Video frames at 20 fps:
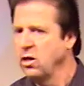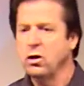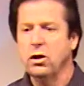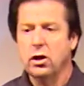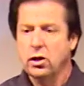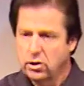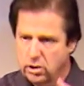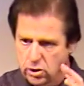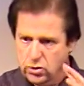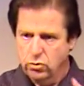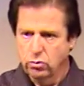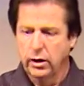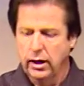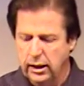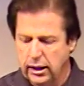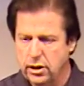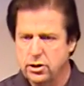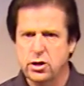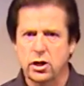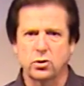No, there's
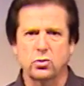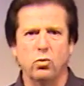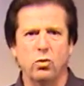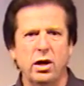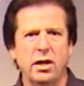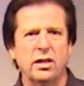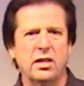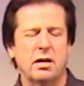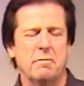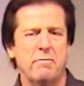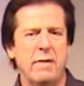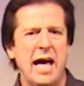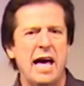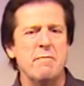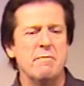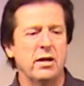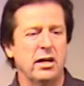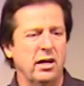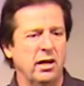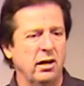really just one
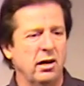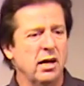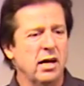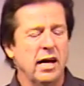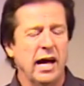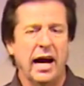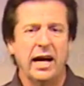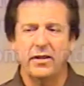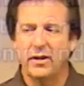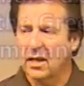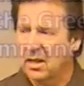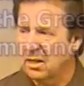commandment here, and the